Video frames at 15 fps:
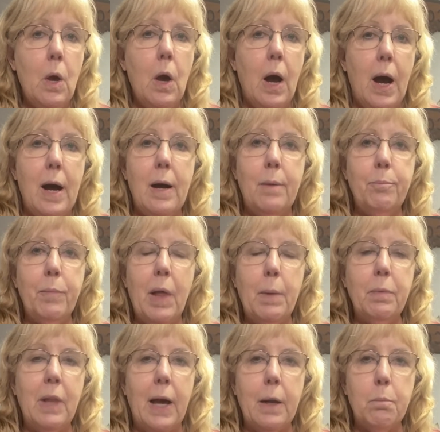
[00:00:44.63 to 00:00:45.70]
A
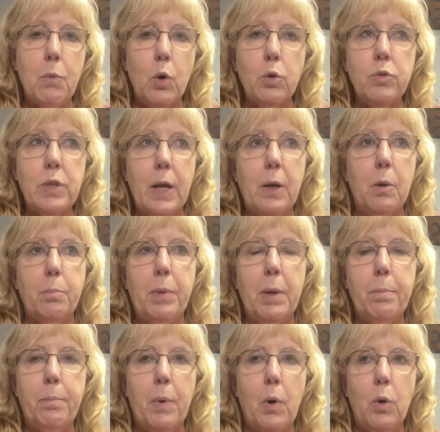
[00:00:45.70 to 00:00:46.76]
lot of motorcycle
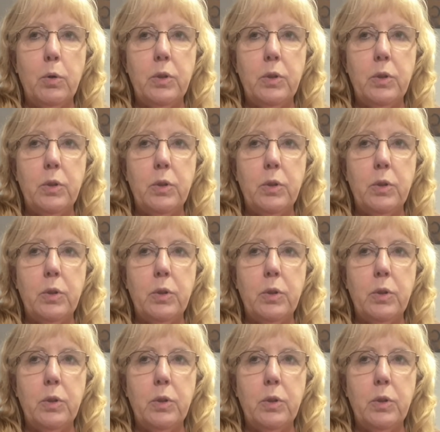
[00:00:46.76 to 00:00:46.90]
people,